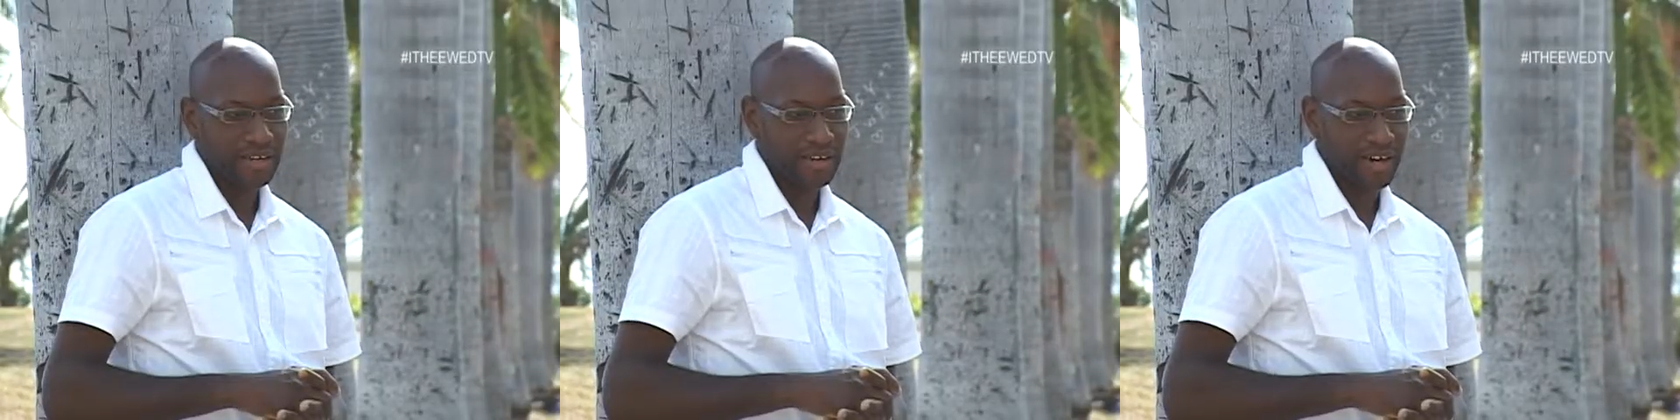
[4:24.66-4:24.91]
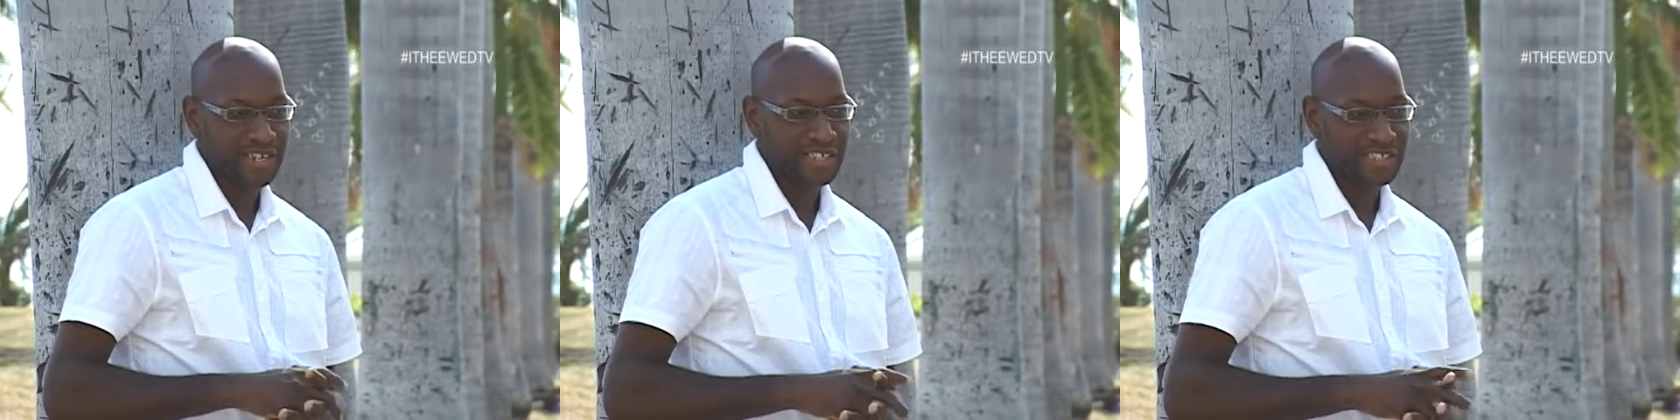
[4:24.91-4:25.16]

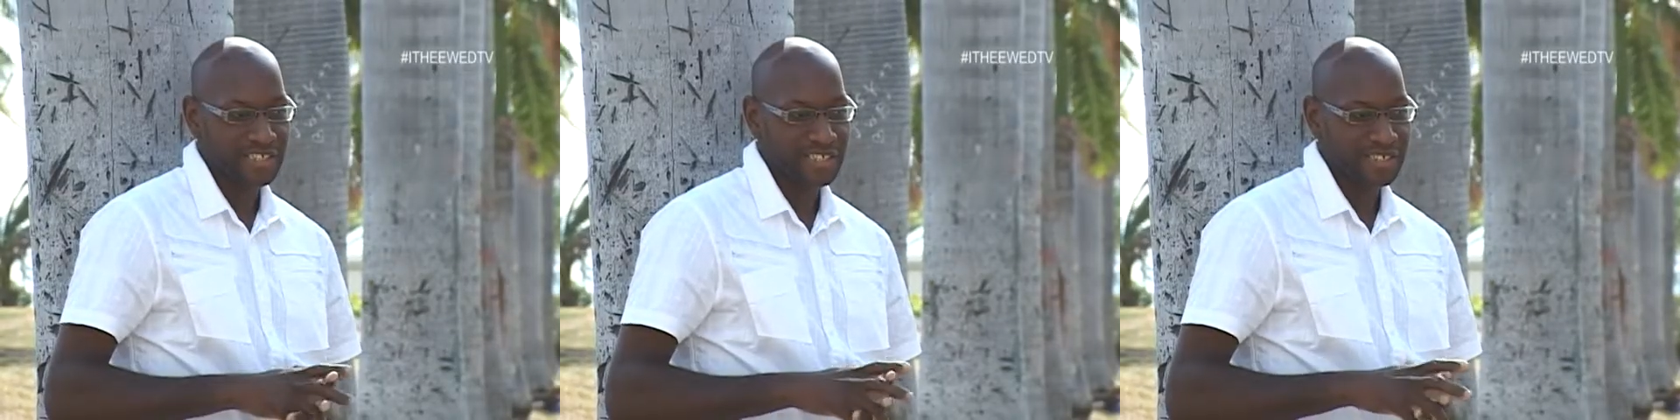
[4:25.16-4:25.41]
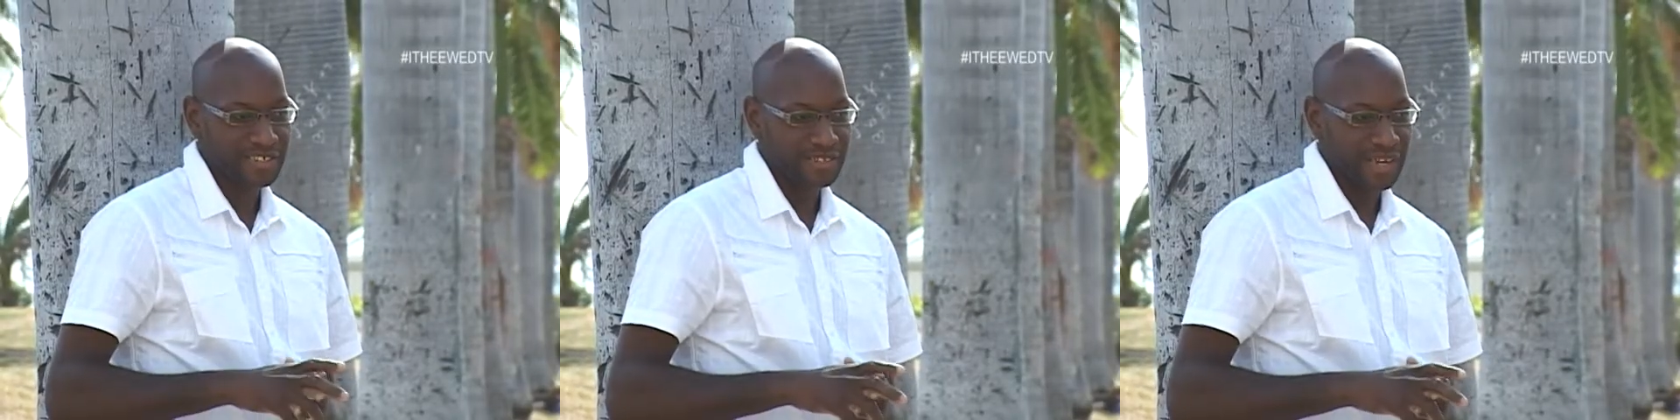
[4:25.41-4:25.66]

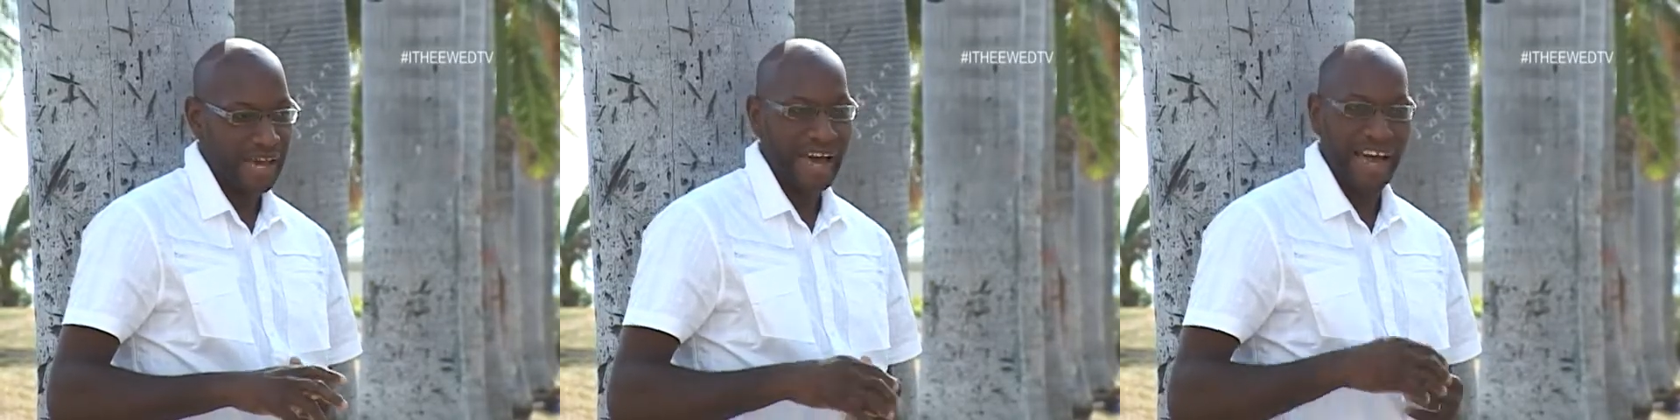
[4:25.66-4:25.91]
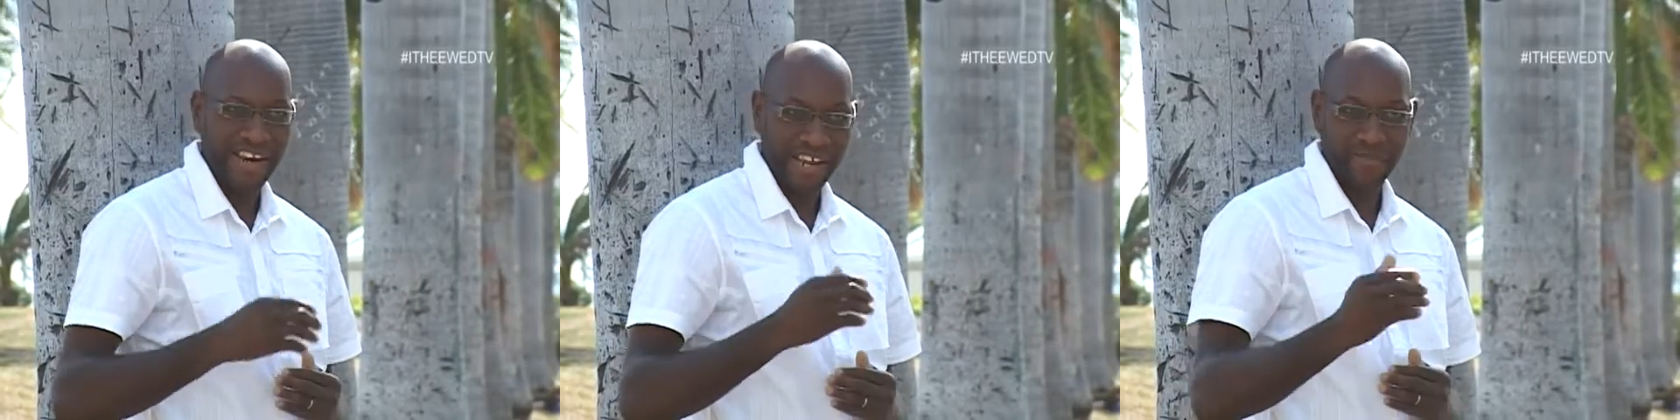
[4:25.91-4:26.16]
Honestly,
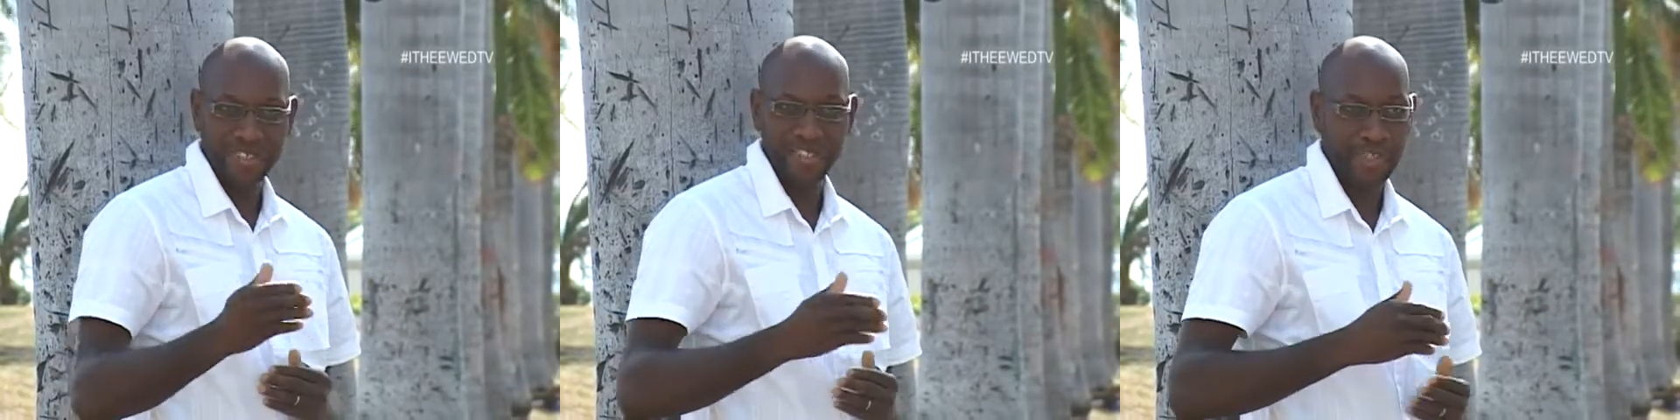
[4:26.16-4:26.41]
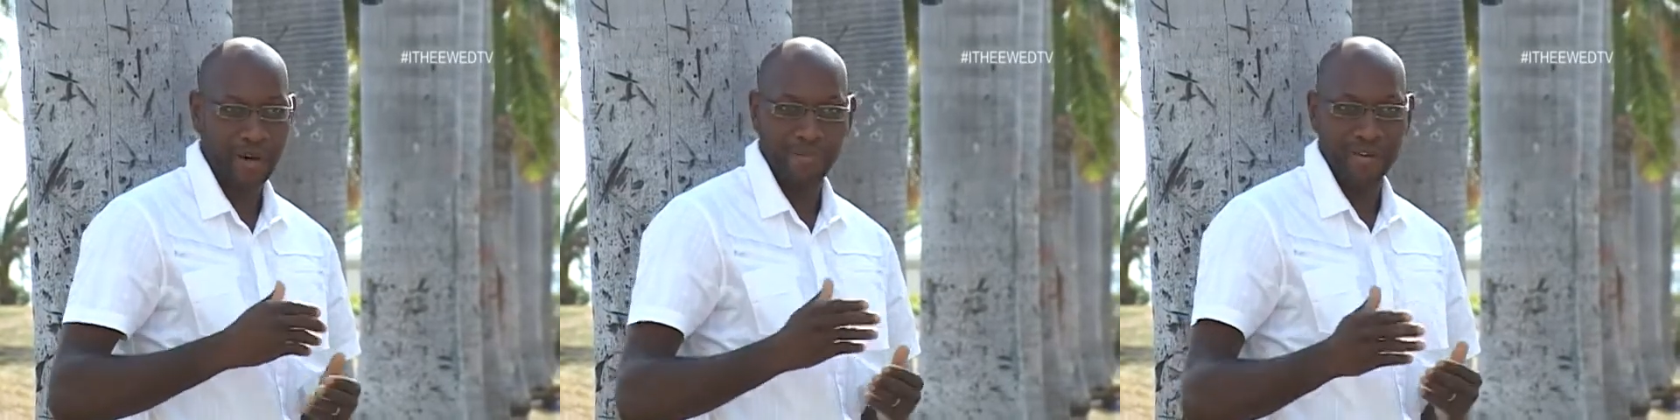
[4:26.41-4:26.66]
I never
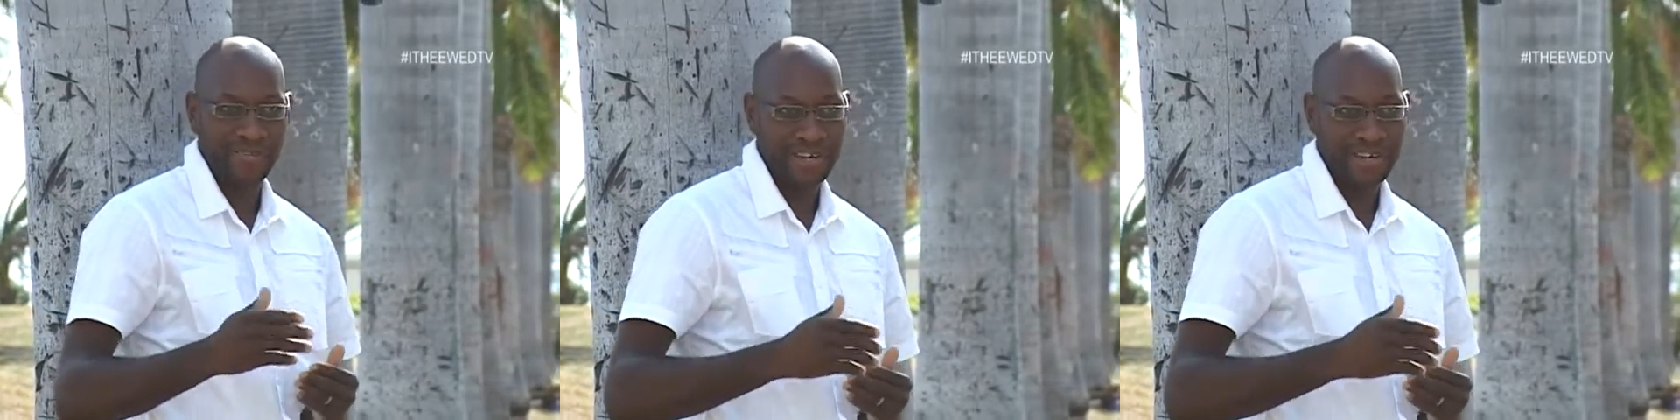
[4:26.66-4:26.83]
saw Marv